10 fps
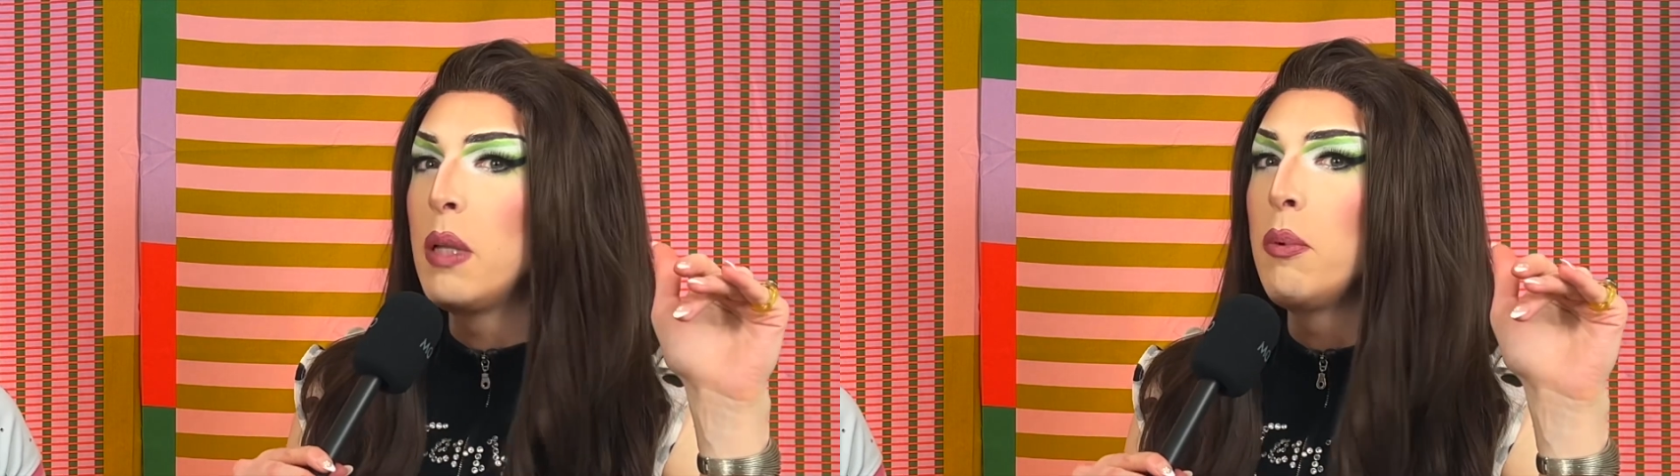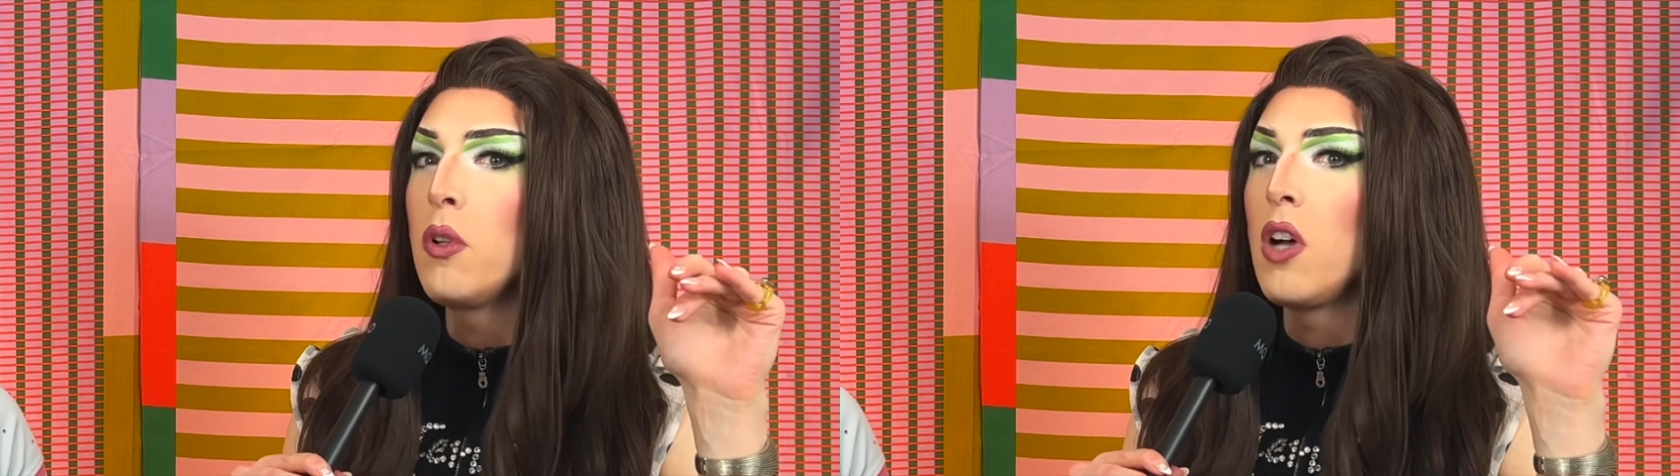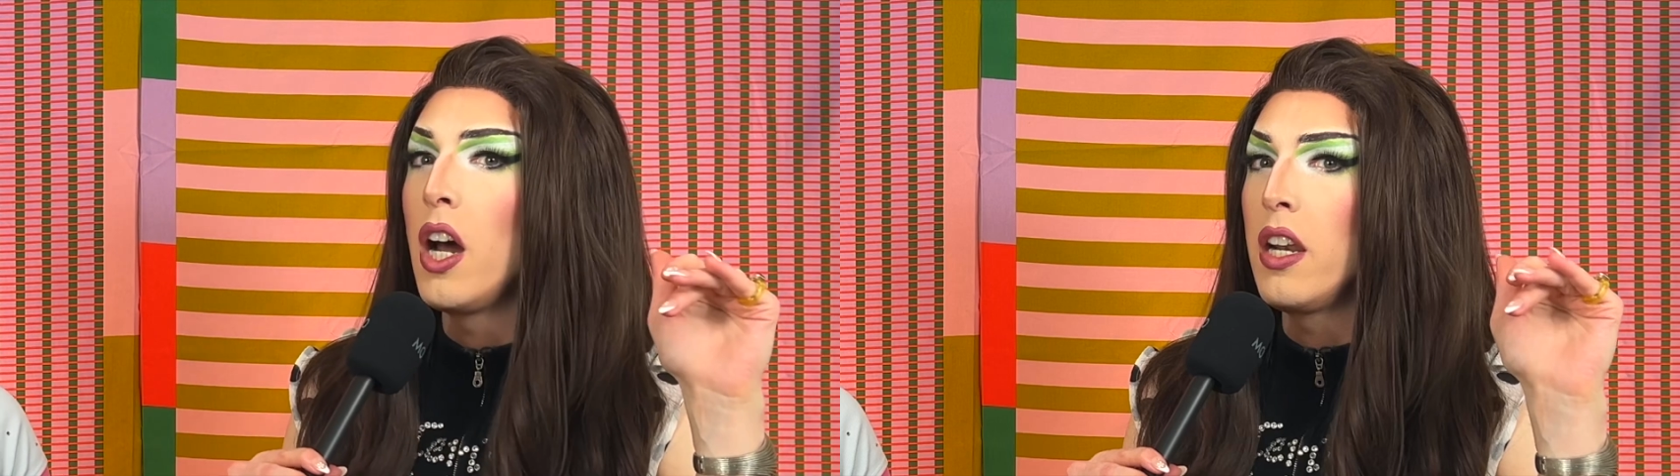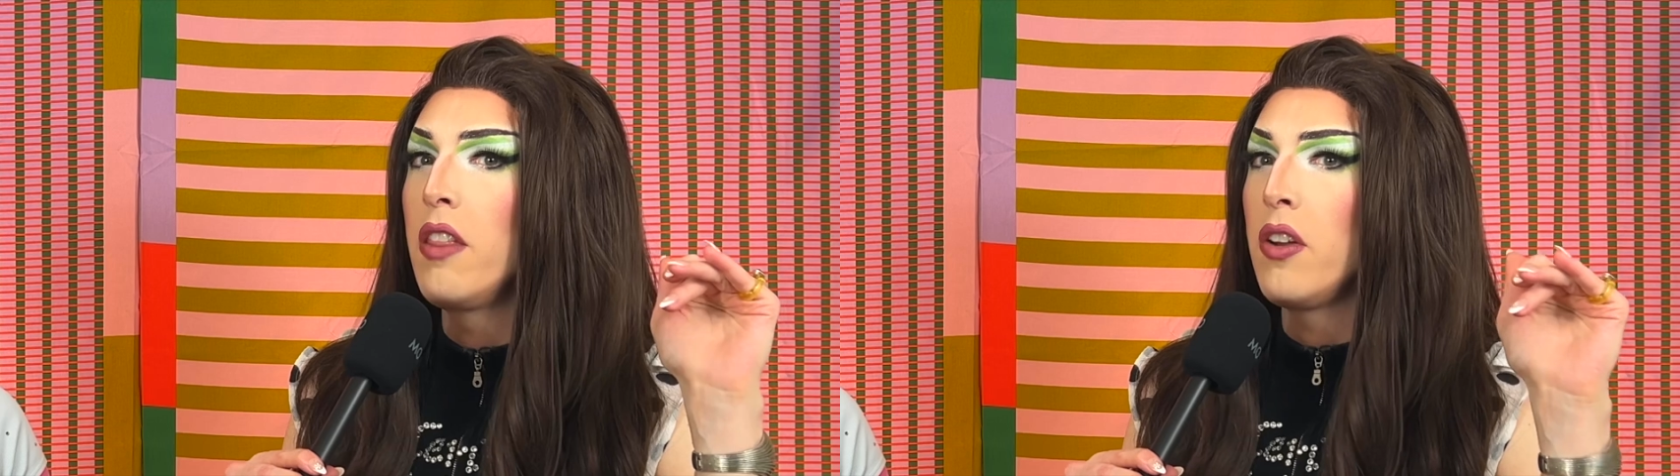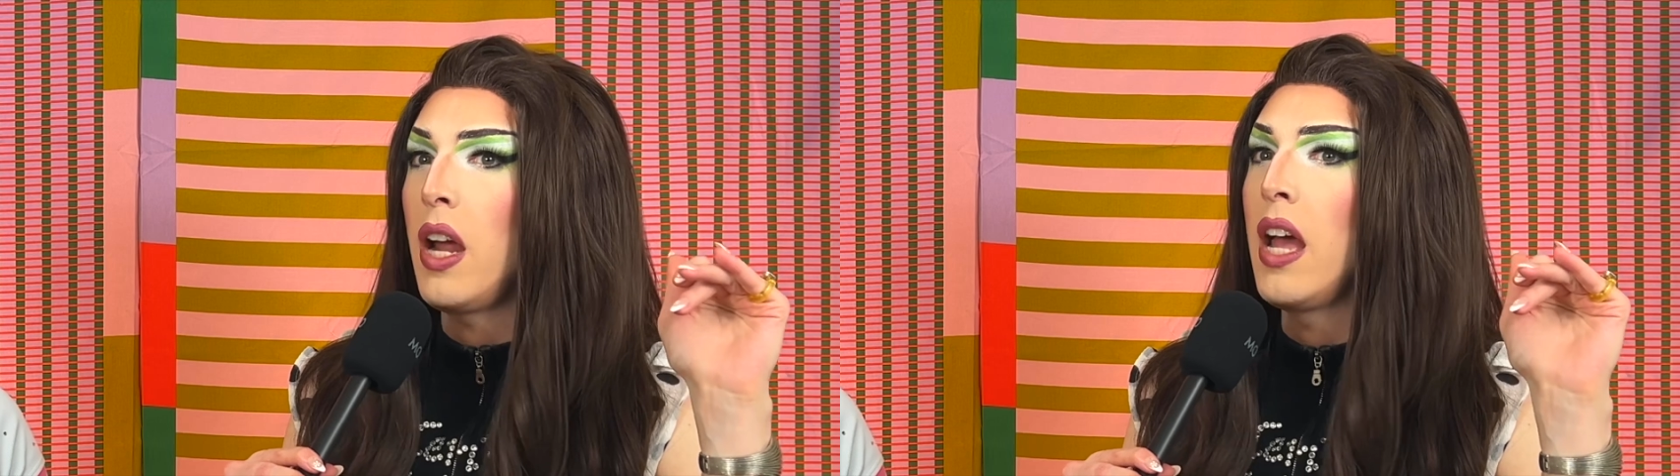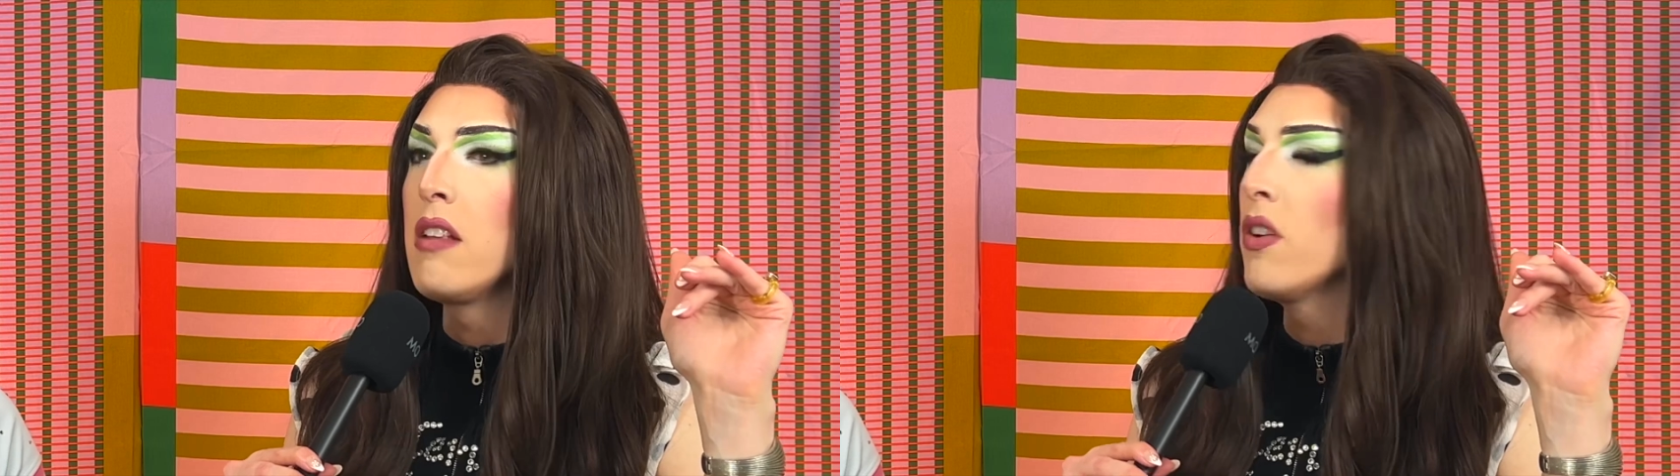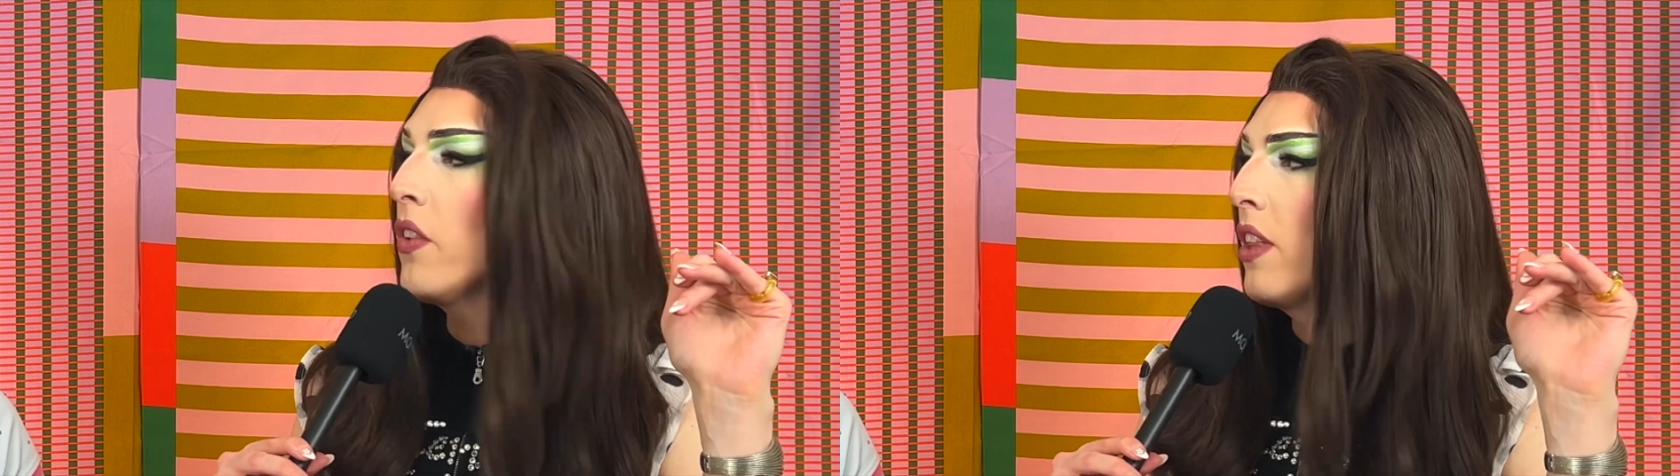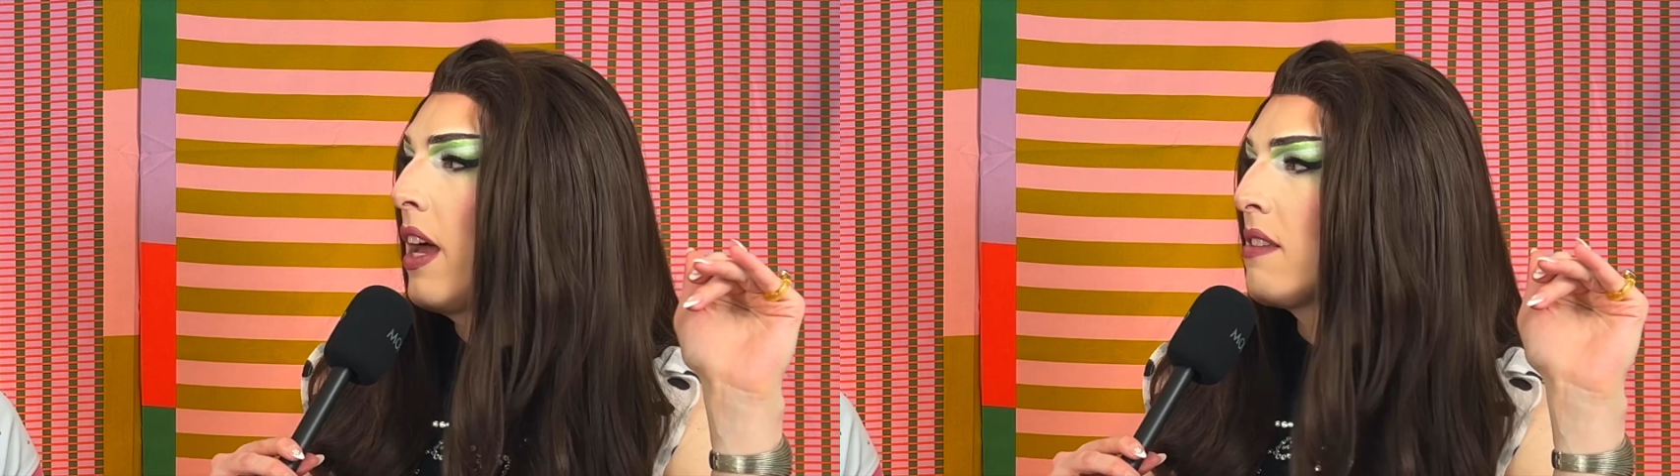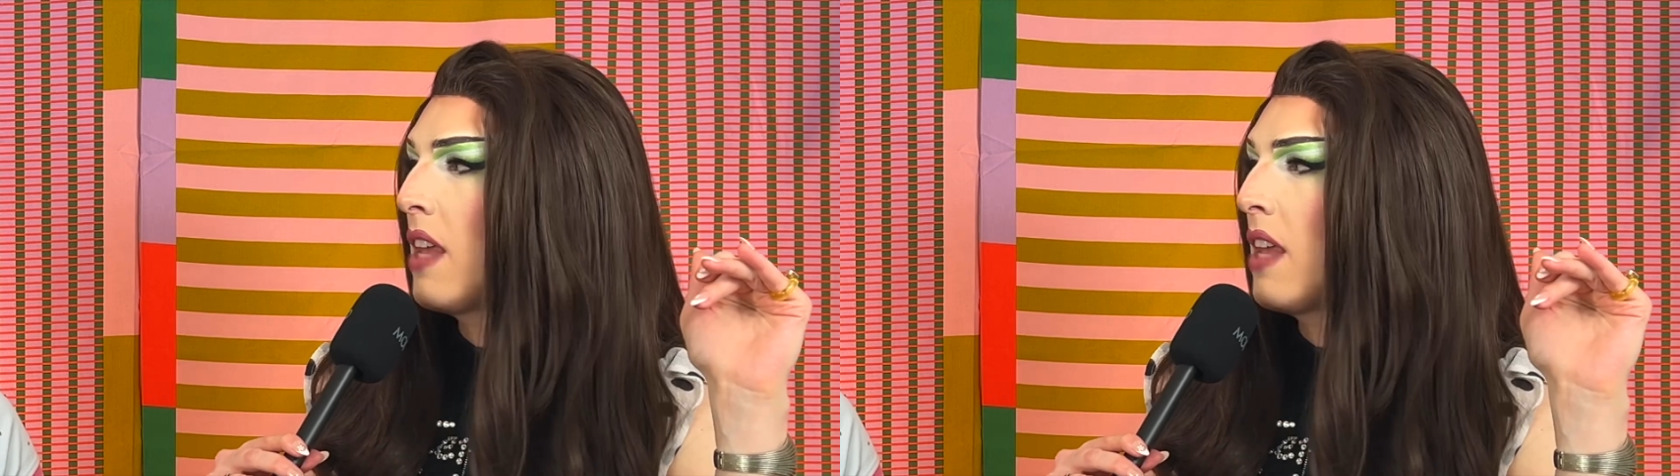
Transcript: people got it in their heads over the last